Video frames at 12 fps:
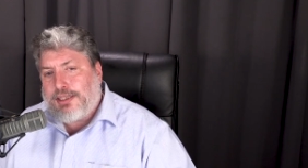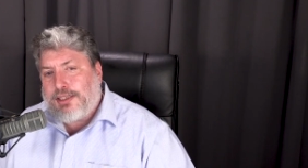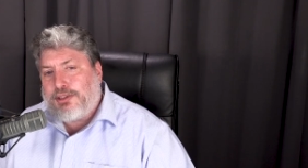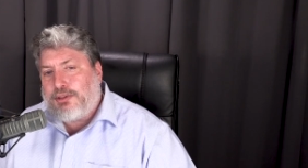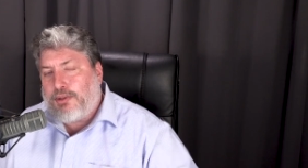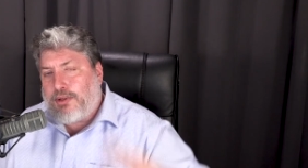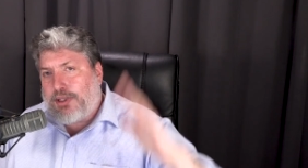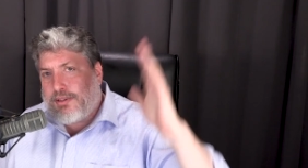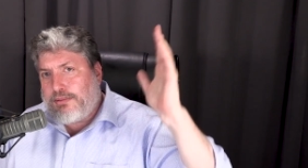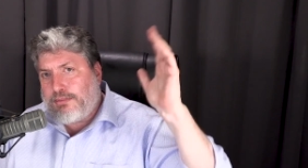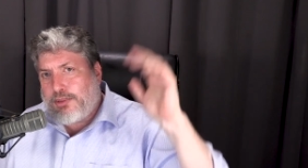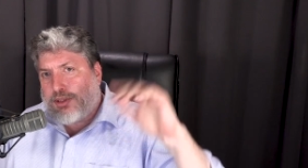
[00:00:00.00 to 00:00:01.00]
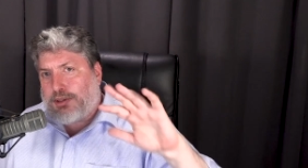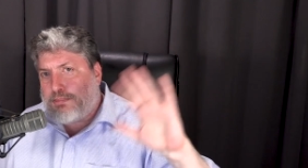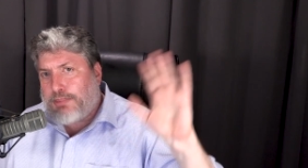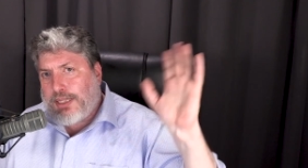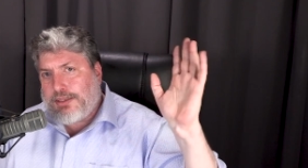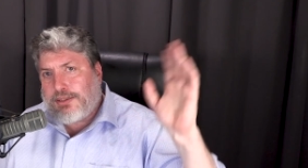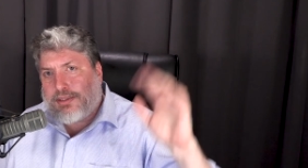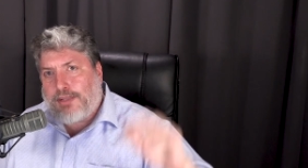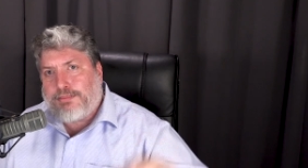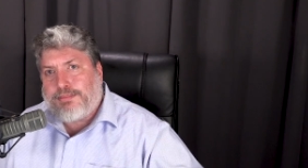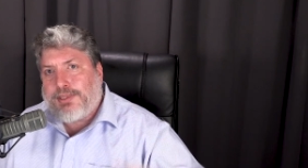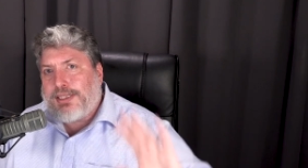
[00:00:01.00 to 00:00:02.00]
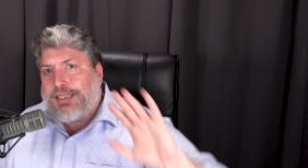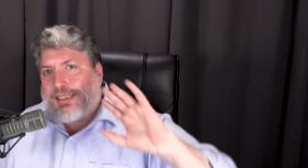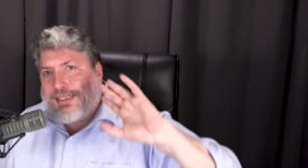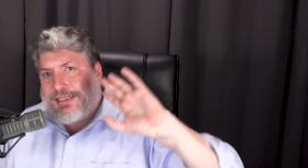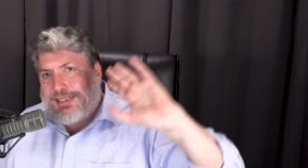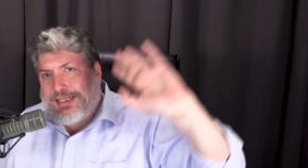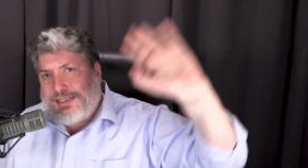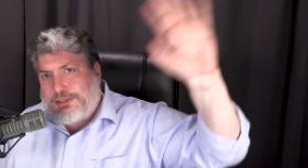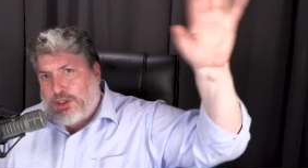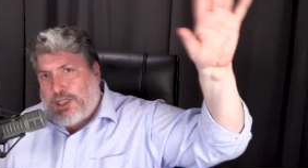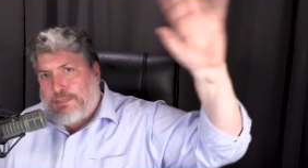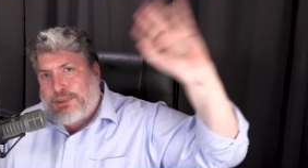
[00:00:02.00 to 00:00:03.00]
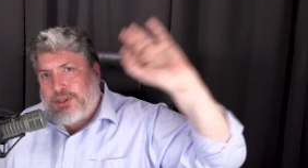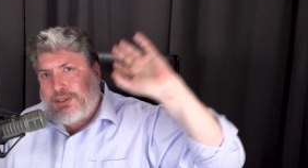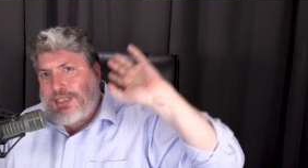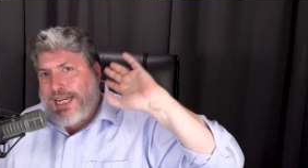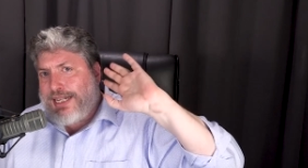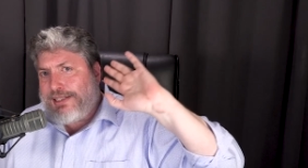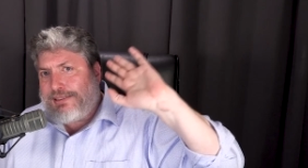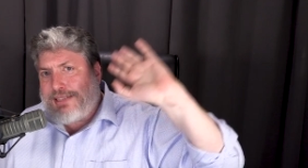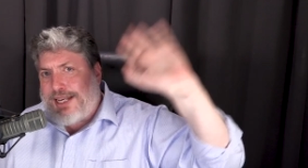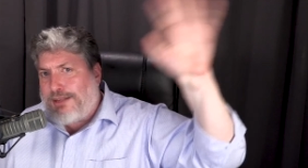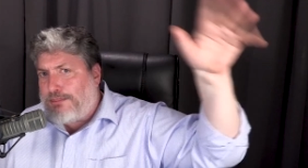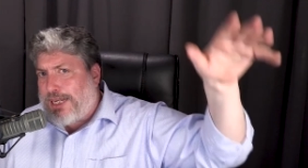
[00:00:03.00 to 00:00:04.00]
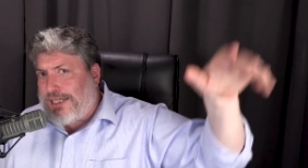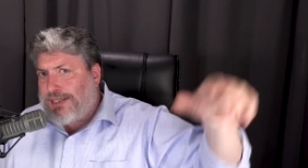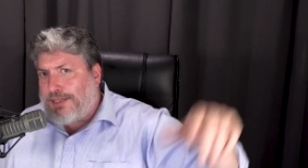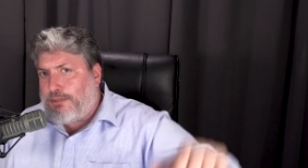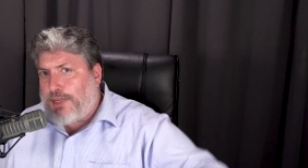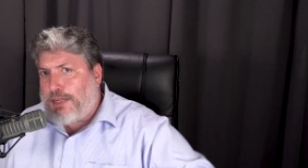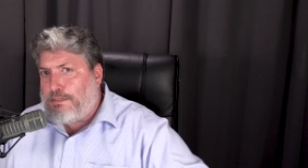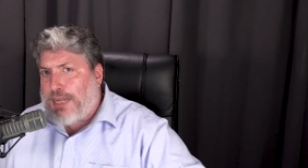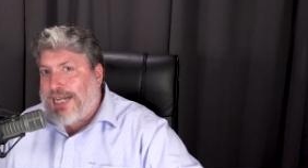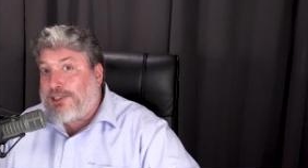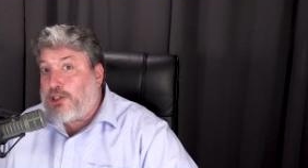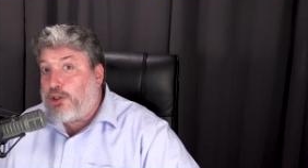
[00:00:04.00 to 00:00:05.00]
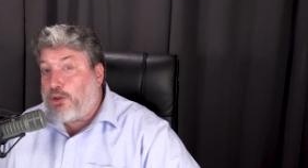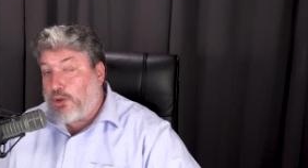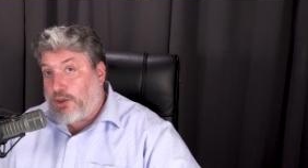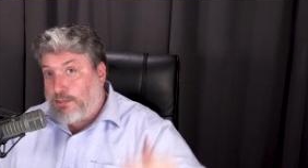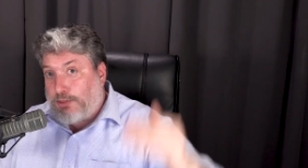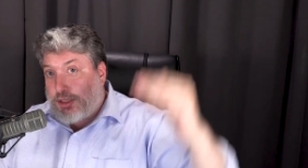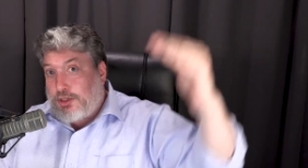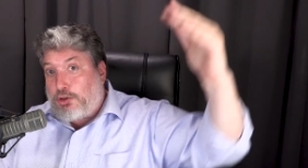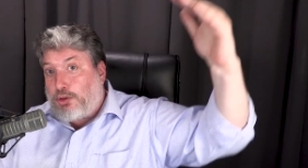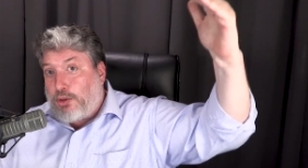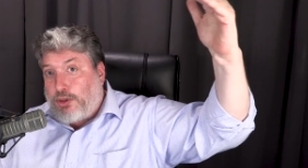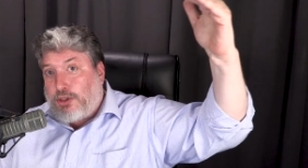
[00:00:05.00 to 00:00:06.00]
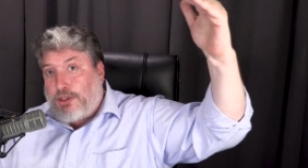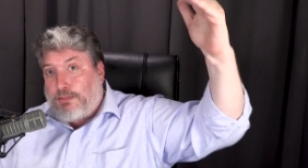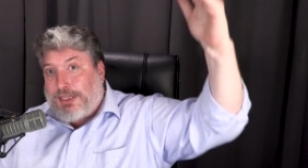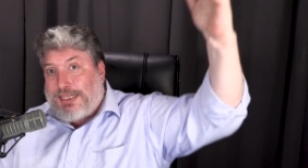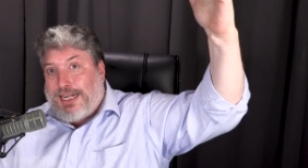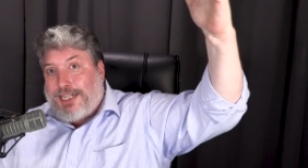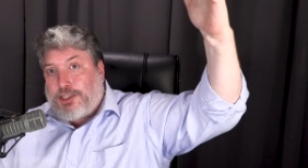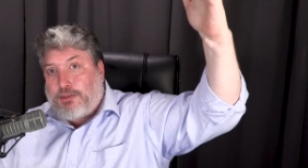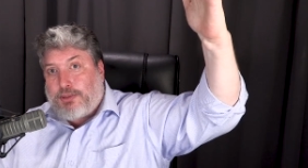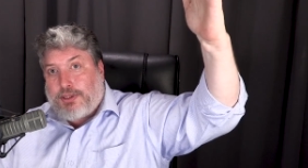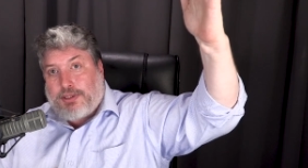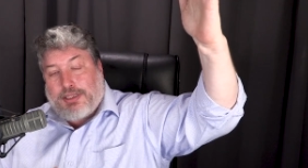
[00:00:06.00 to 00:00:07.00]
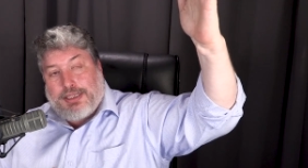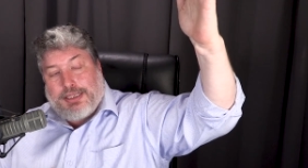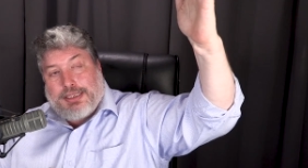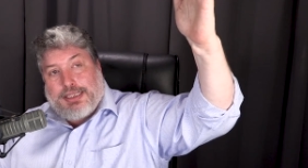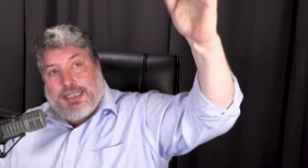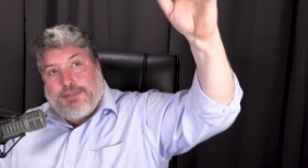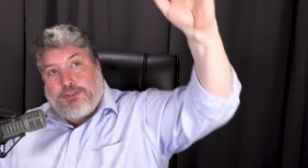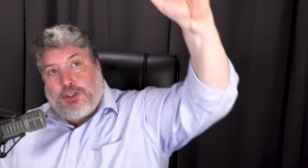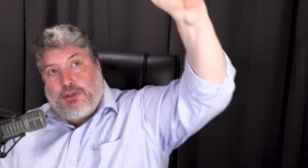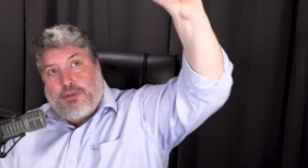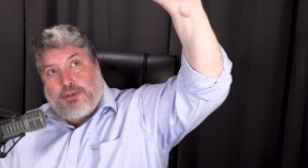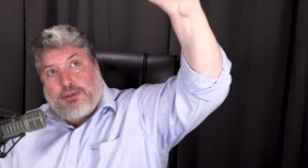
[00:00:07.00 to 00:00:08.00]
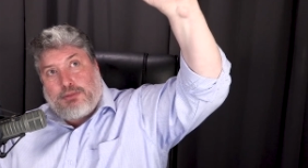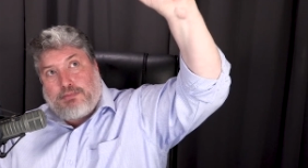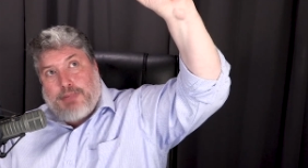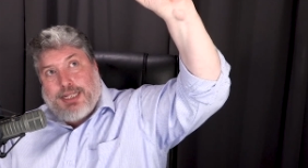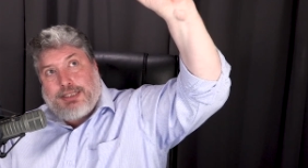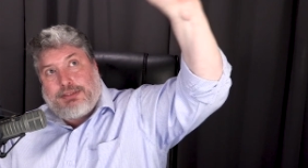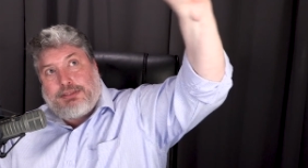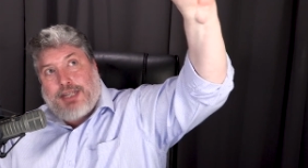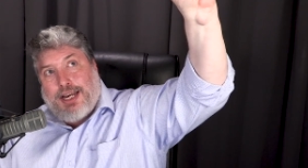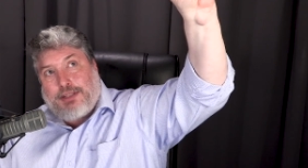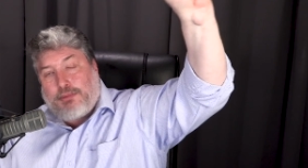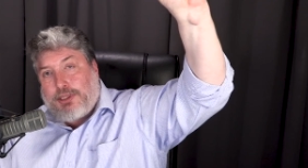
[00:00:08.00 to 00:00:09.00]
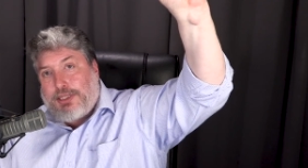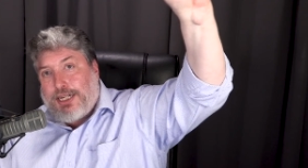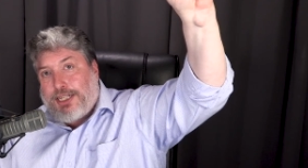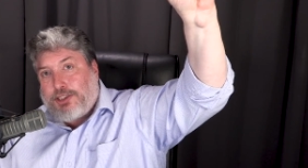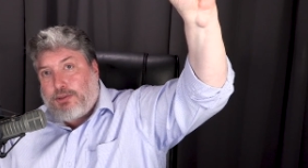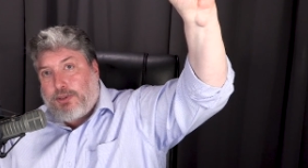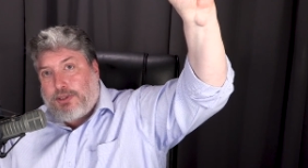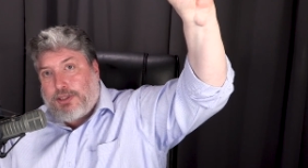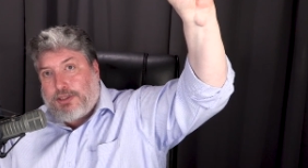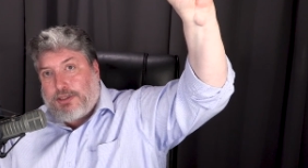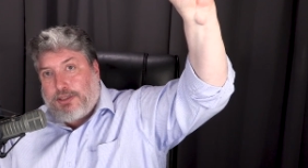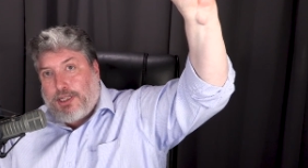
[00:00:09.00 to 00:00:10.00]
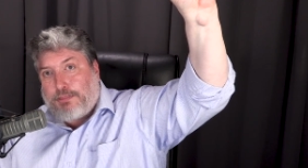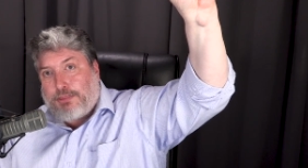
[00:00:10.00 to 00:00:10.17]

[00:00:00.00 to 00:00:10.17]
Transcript: adored and worshipped by some he shepherds, they then make their way back to Jerusalem, which Jerusalem and Nazareth, if you made a dot where Nazareth is in the